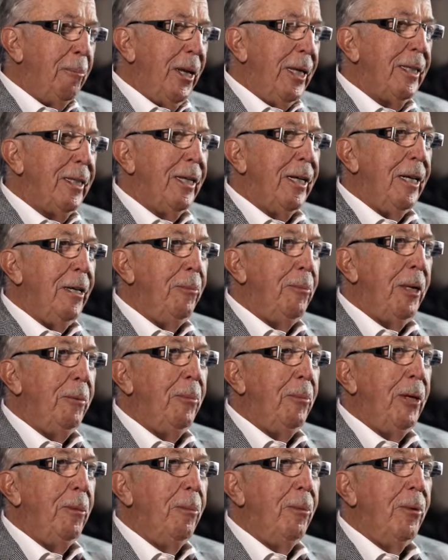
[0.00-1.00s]
basically my
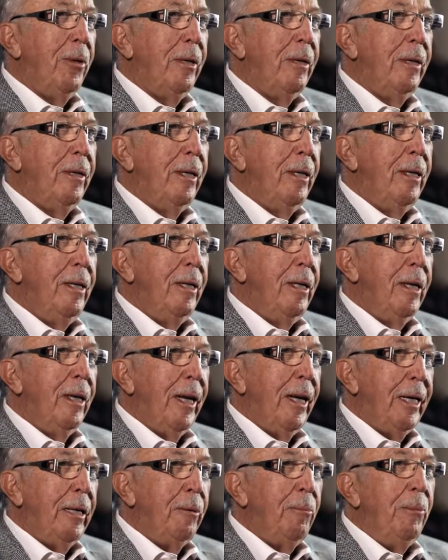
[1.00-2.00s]
people
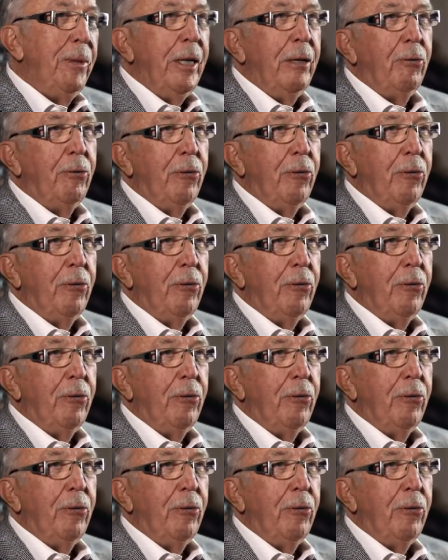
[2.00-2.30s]
liked me and